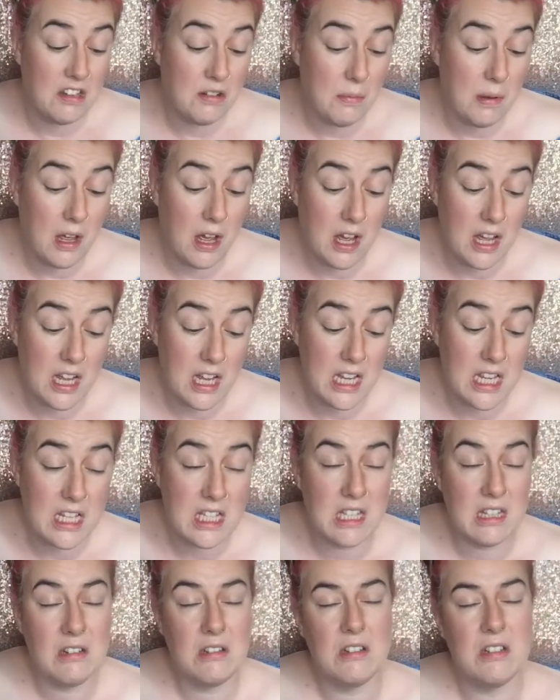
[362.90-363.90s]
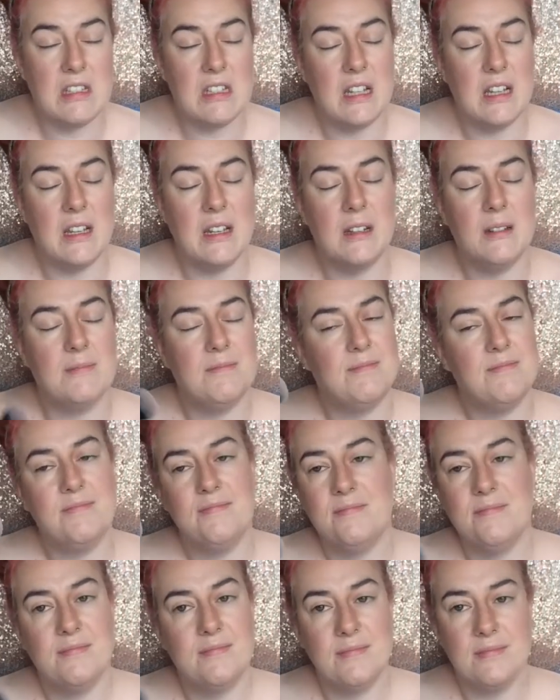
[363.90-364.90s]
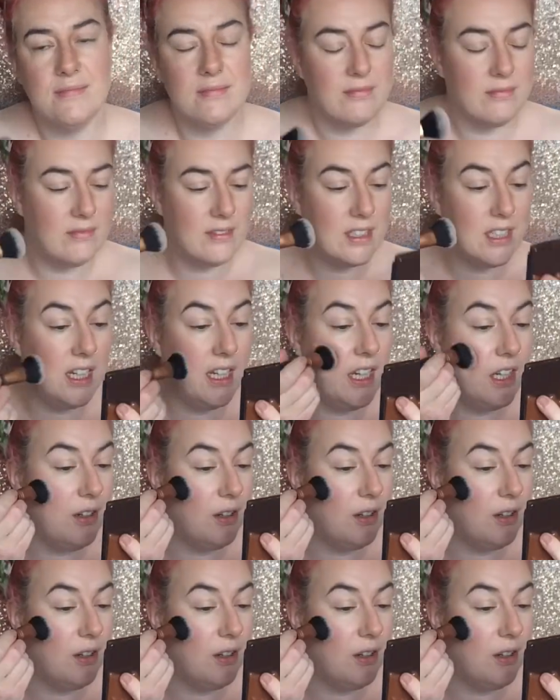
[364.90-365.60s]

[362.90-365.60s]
it, my eyes, and it's just like, you